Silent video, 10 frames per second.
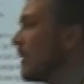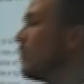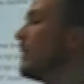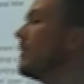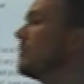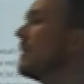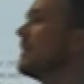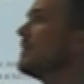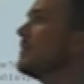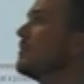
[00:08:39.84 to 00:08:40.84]
take away your
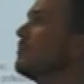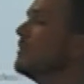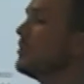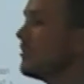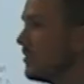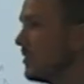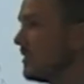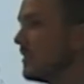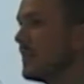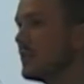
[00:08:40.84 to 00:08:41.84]
license, which she
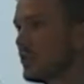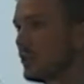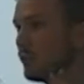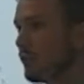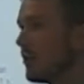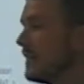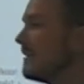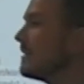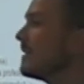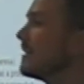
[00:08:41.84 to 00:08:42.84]
says is your
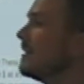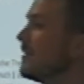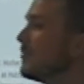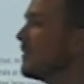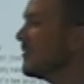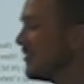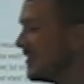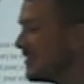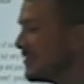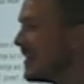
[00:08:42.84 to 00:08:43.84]
right, whether it
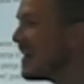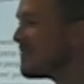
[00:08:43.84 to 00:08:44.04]
is or